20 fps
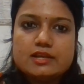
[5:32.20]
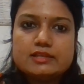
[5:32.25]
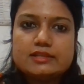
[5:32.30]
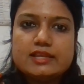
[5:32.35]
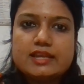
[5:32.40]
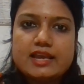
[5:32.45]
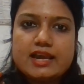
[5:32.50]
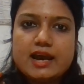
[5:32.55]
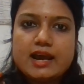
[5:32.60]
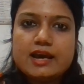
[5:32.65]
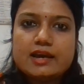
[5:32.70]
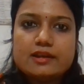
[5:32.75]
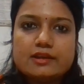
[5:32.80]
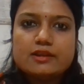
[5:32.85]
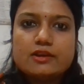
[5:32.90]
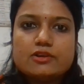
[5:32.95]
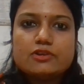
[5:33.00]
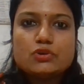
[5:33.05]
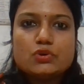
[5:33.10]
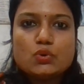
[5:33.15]
they are
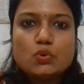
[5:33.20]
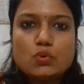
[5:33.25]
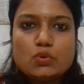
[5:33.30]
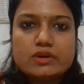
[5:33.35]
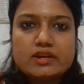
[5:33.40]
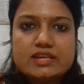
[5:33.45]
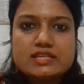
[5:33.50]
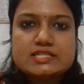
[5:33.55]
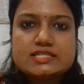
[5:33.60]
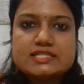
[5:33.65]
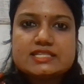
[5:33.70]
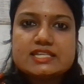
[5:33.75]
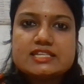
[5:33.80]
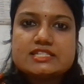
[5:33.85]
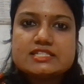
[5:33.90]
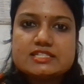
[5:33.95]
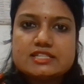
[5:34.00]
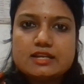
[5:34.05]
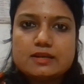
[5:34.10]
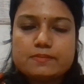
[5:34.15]
known as
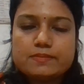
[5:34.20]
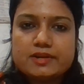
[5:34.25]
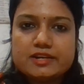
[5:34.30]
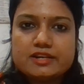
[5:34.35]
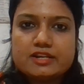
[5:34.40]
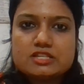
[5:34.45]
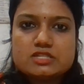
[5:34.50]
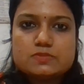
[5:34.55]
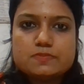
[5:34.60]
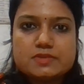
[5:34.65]
seasonal breeders,